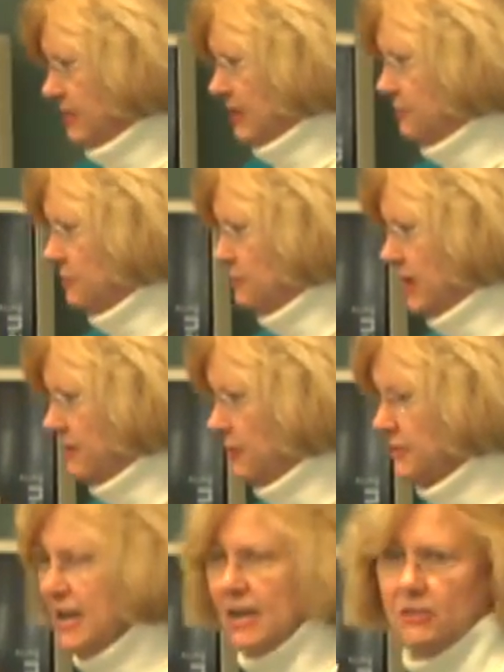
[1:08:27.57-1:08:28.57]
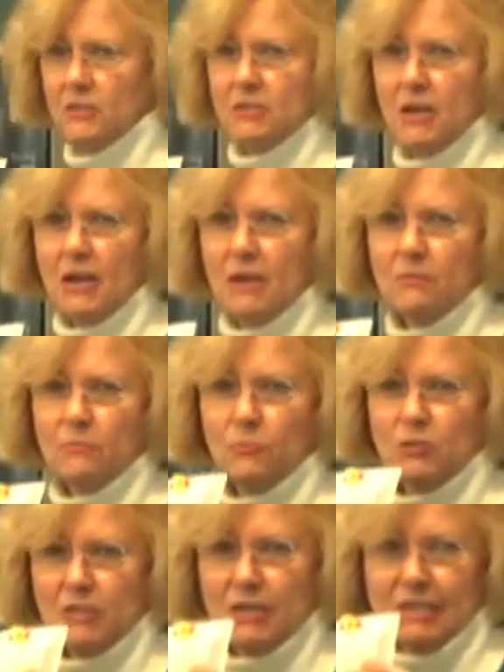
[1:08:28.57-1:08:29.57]
If you've never taken the time,
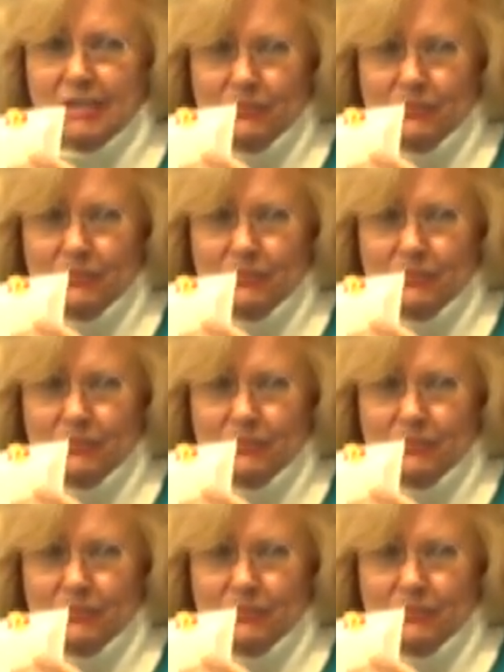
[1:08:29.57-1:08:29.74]
which I had